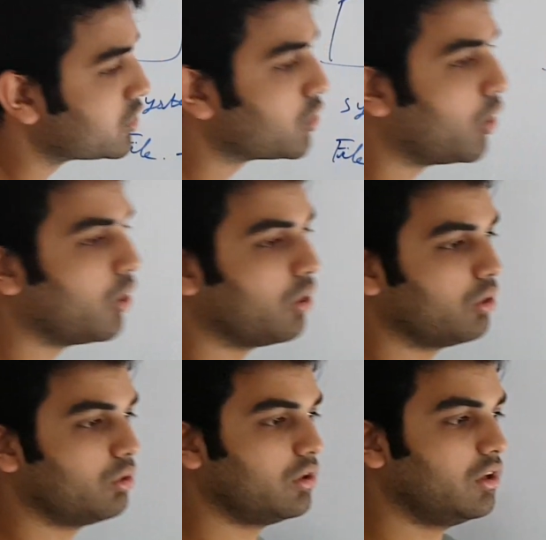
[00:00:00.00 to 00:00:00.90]

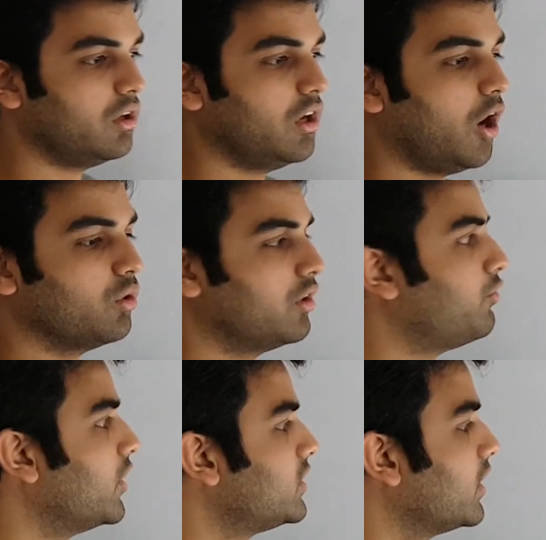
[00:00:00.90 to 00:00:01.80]
so now the
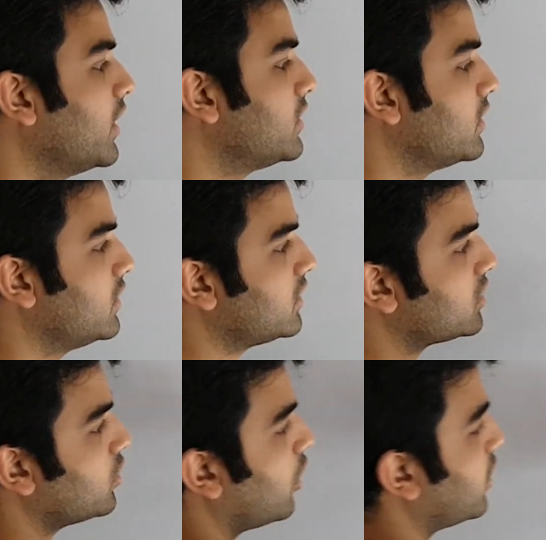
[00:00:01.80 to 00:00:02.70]
first thing is, this is not